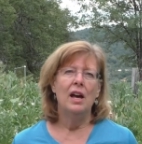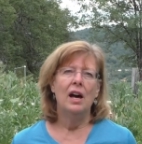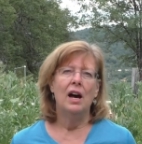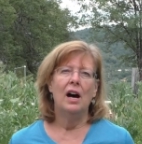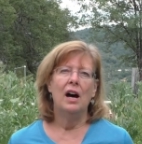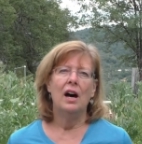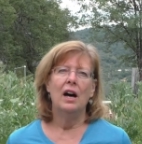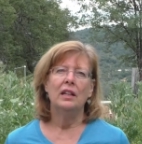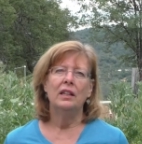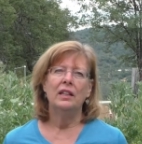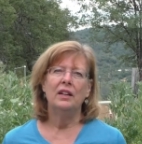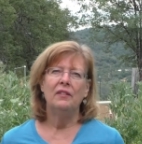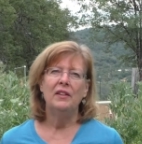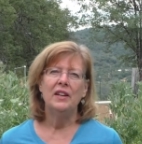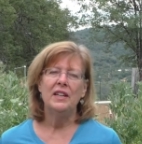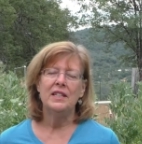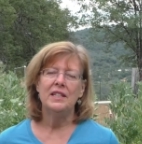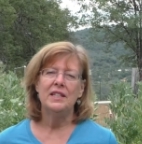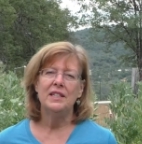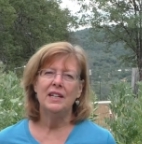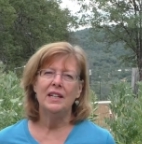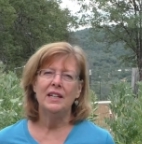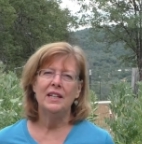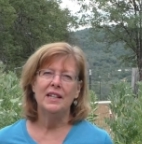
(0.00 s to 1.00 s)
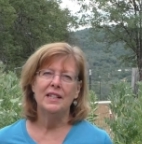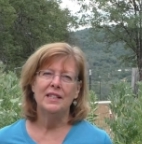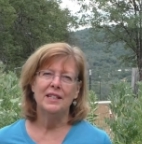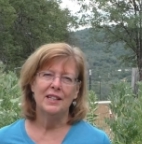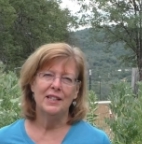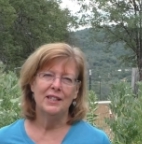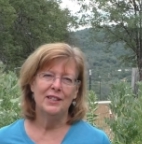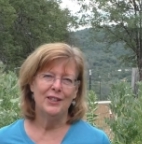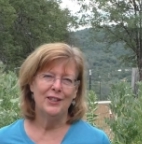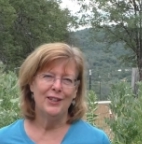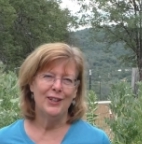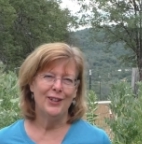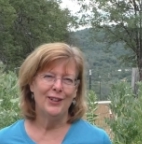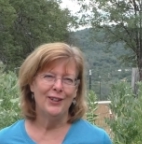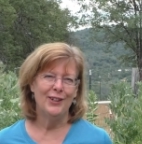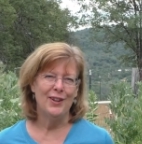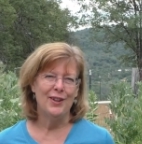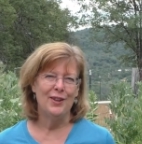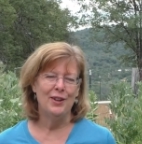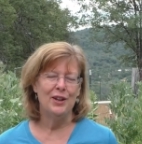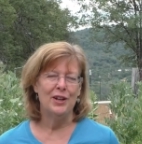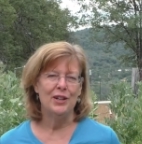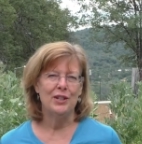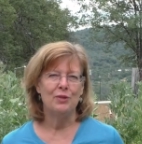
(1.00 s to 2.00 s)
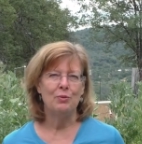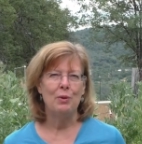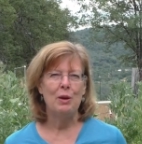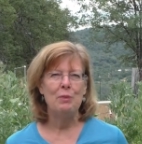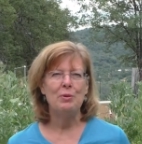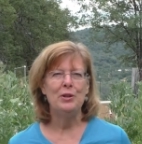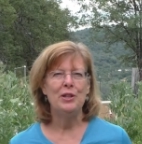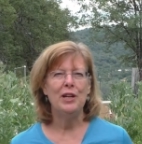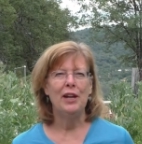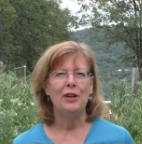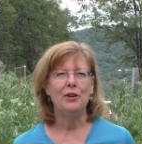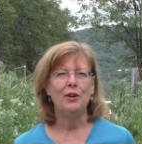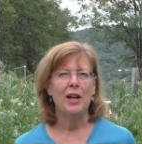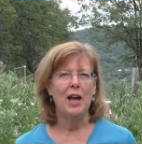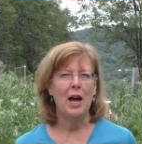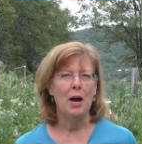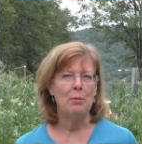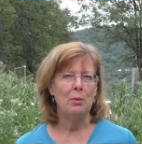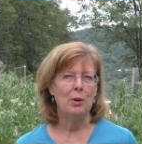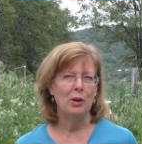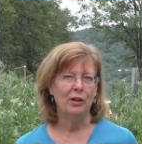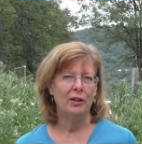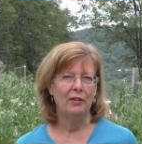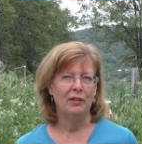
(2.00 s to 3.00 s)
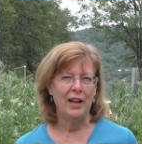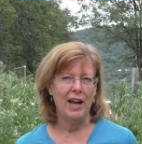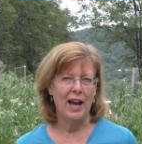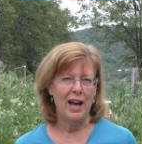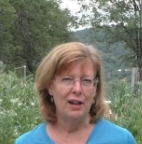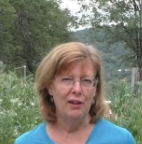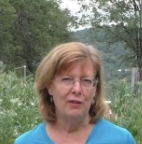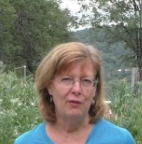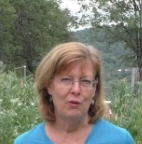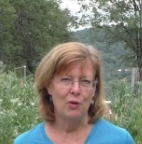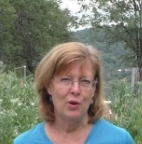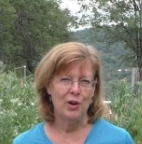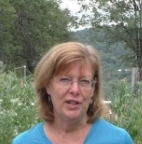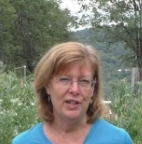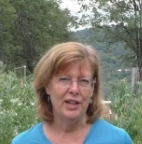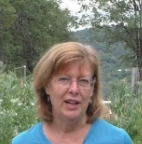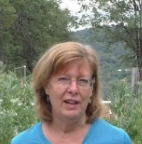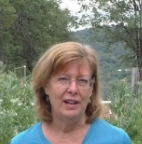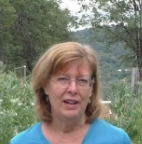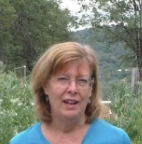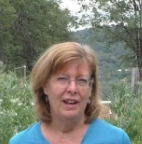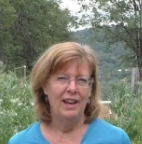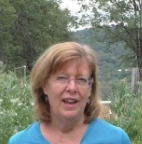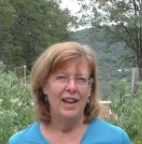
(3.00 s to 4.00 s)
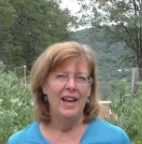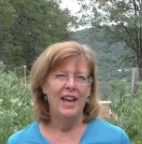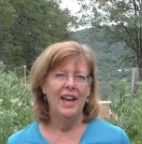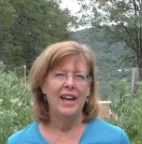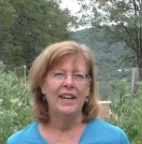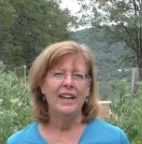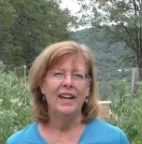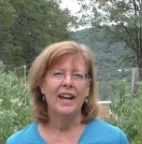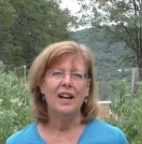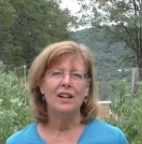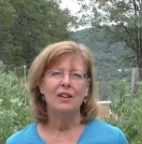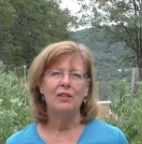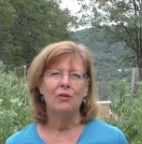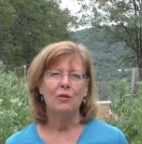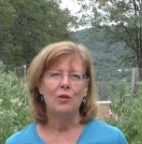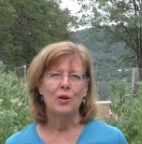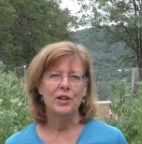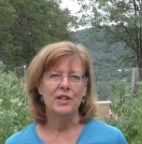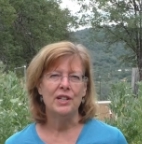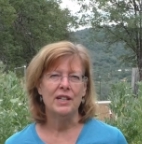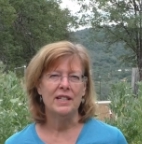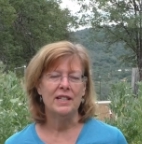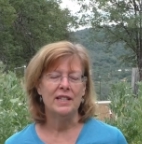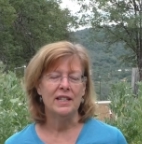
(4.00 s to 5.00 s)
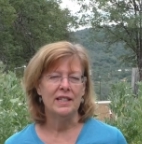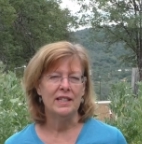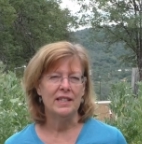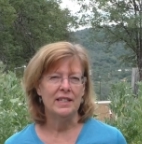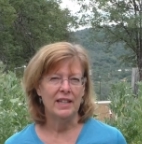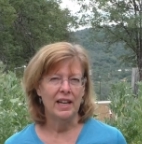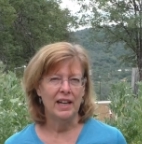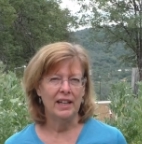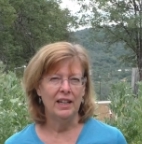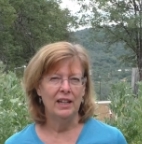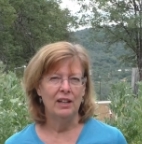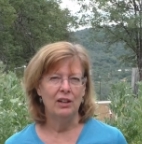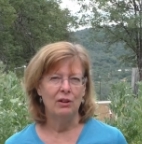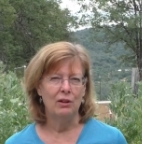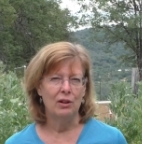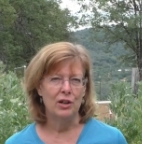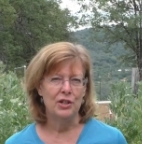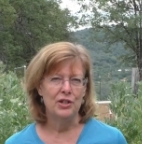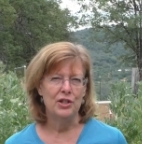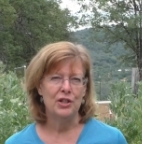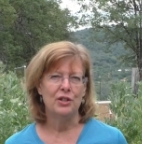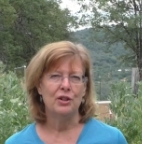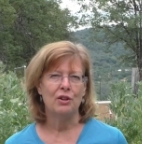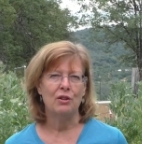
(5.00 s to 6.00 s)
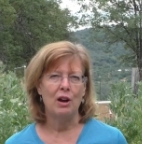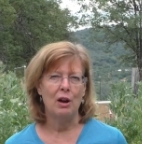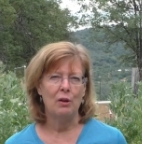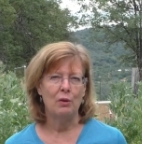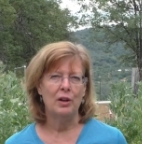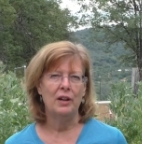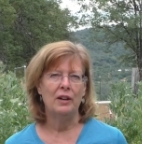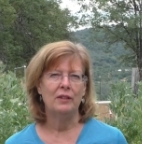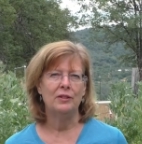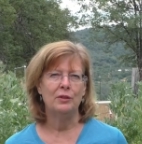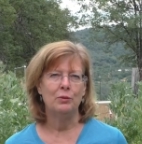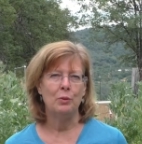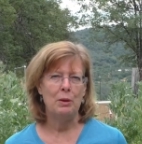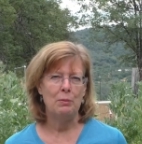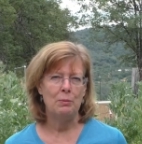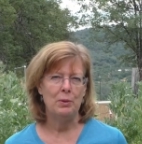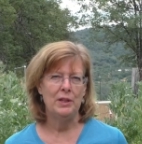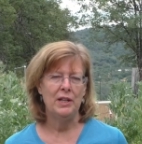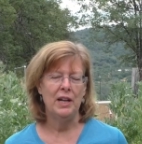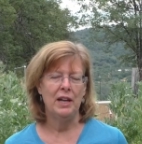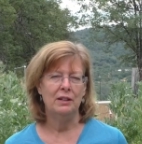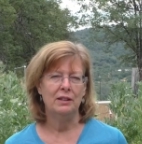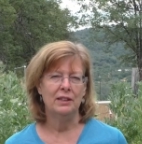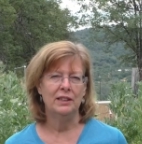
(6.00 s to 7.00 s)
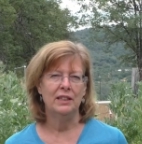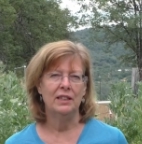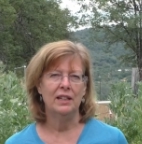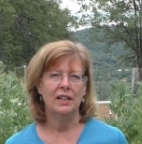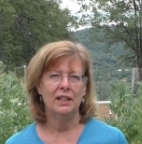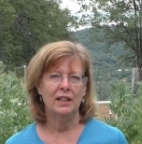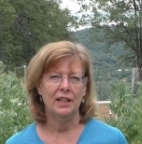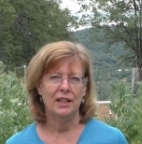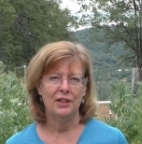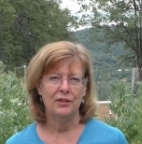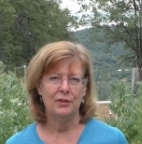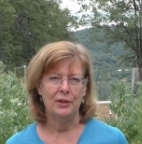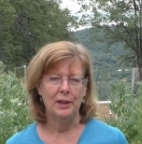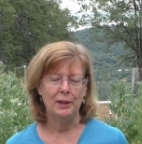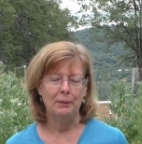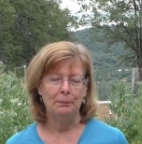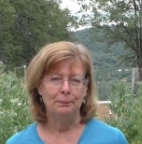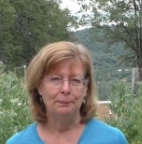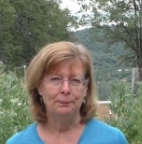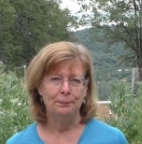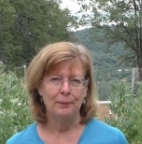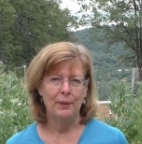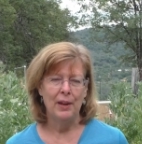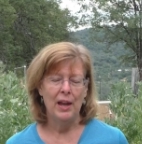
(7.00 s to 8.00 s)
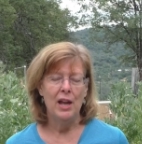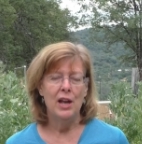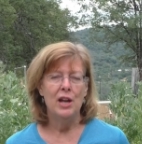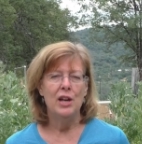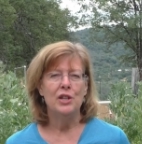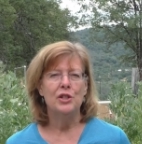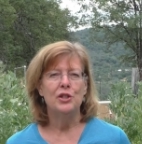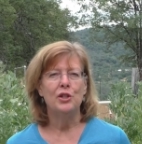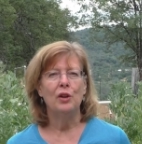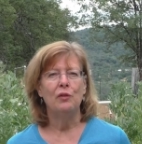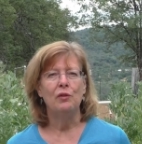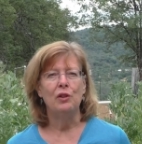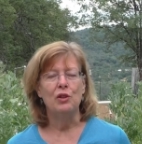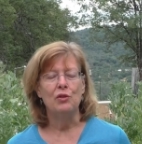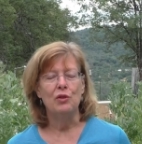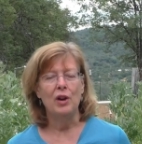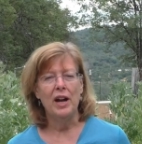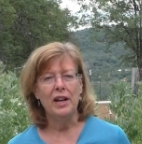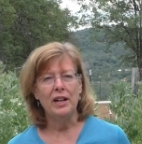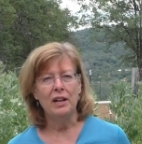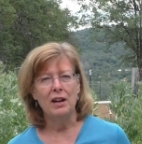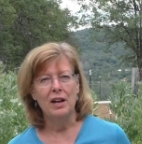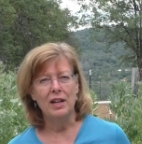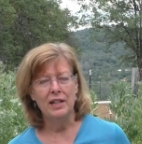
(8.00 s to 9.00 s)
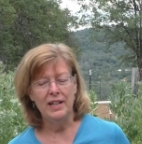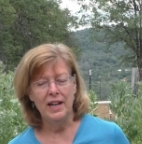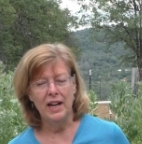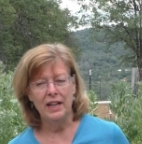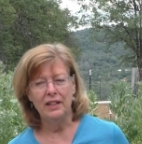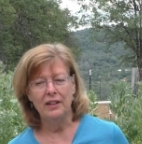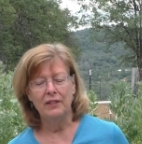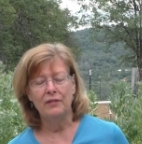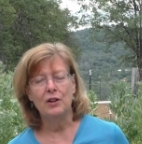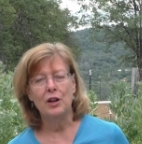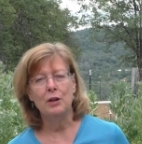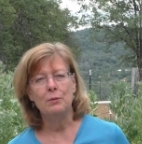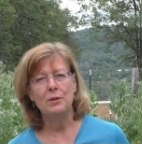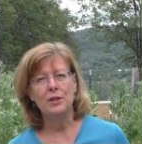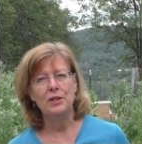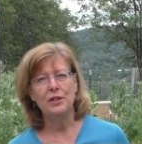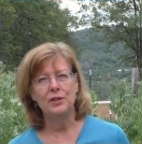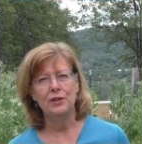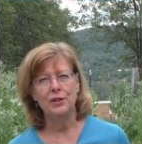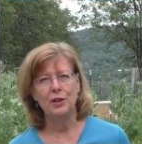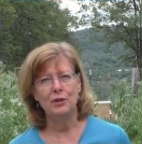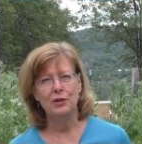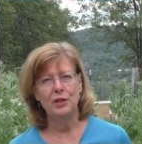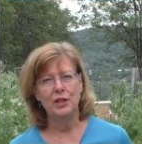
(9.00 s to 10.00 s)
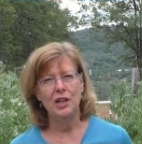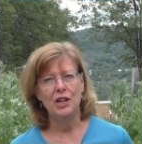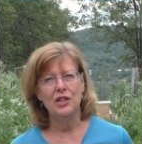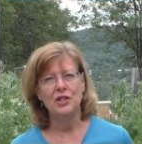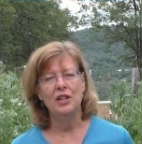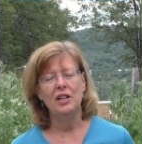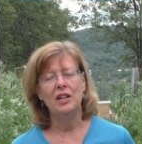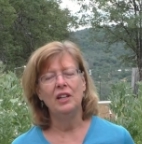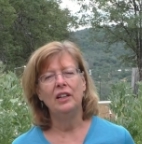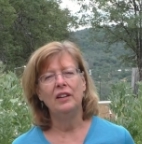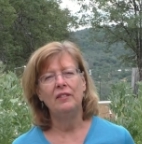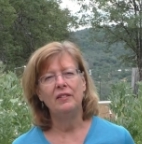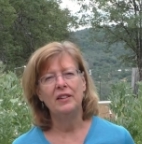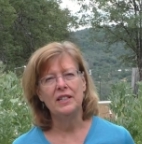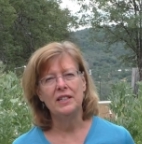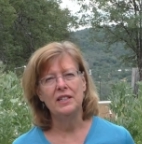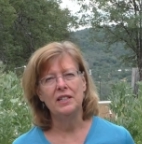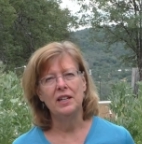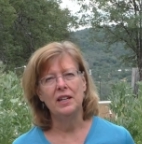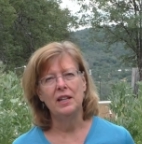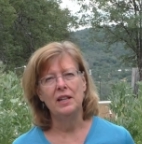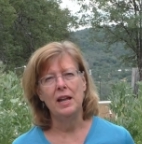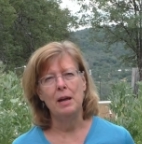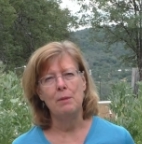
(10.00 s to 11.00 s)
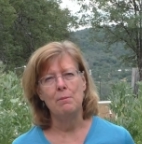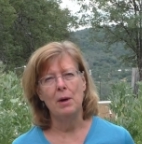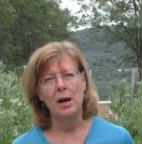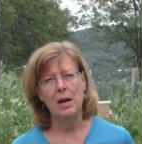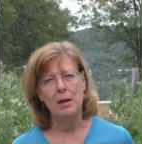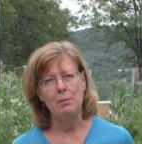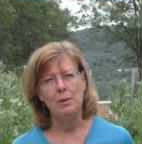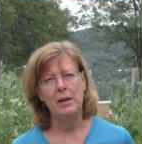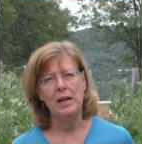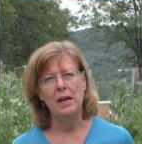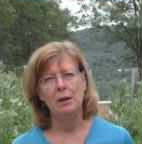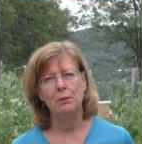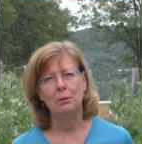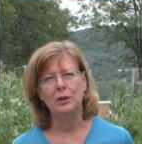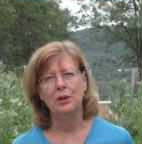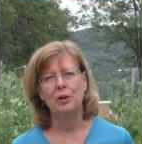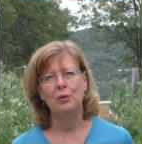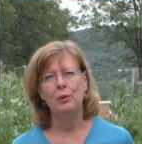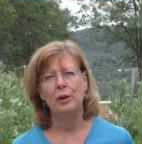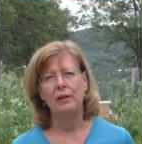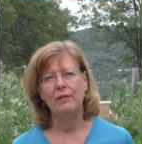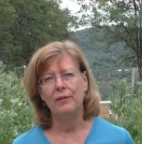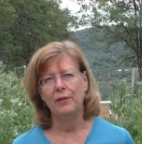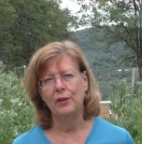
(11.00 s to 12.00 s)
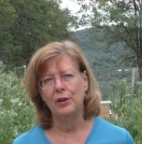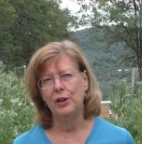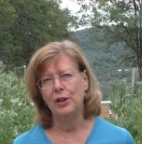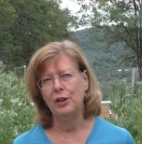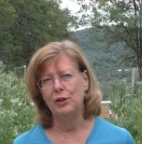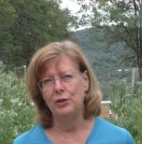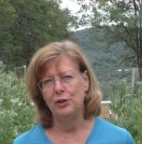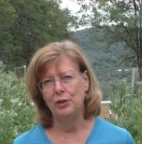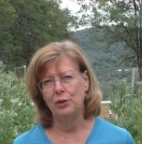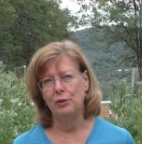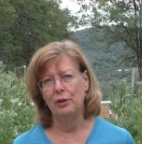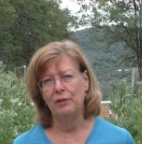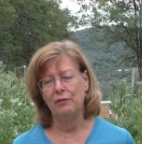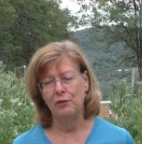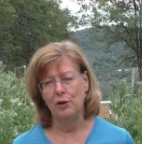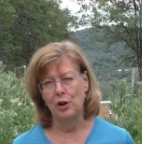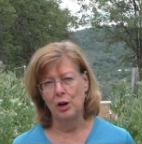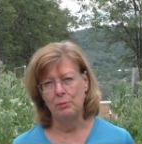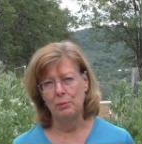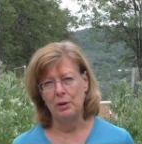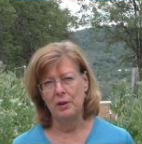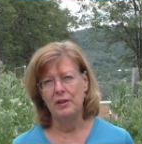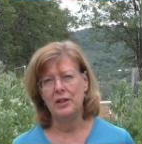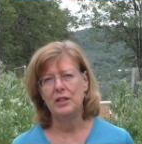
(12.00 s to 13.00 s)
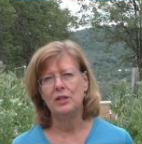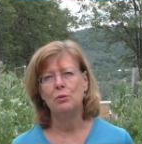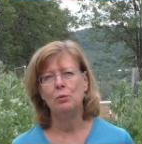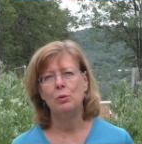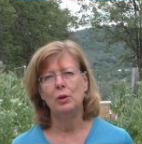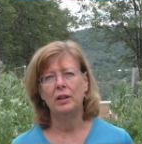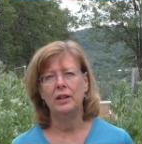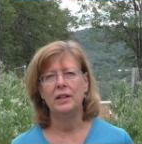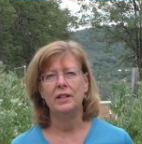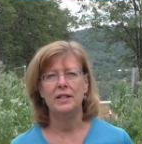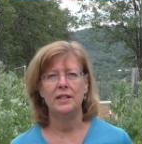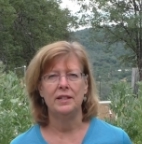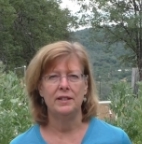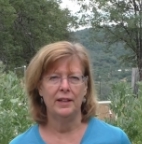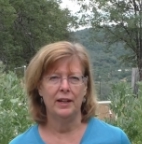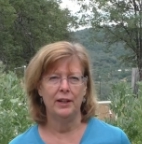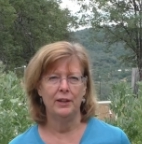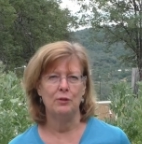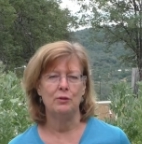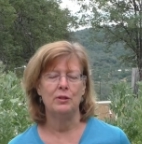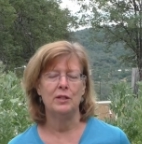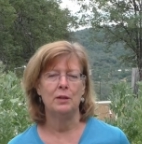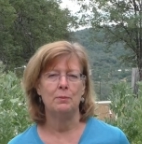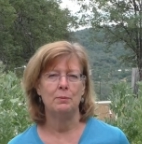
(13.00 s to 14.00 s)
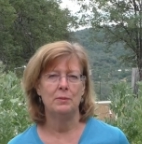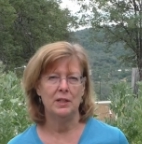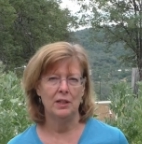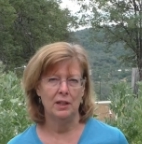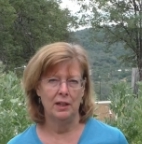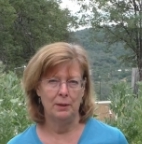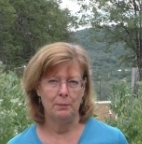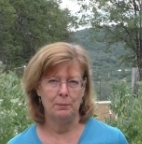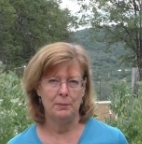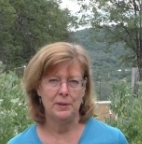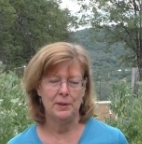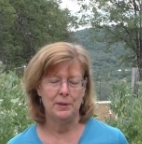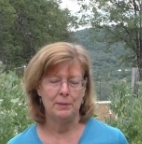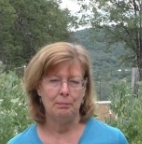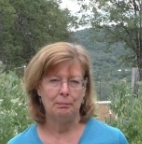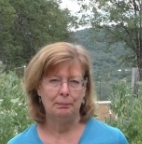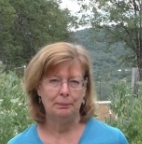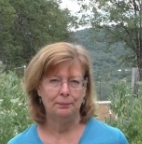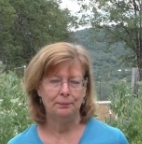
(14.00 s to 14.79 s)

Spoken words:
Livingston is considered the sweet potato capital of California, and California is the second largest grower of sweet potatoes in the country. So if you try to contact the Farmers Association in Livingston, they might be able to refer you to a farmer that's willing to sell you some slips.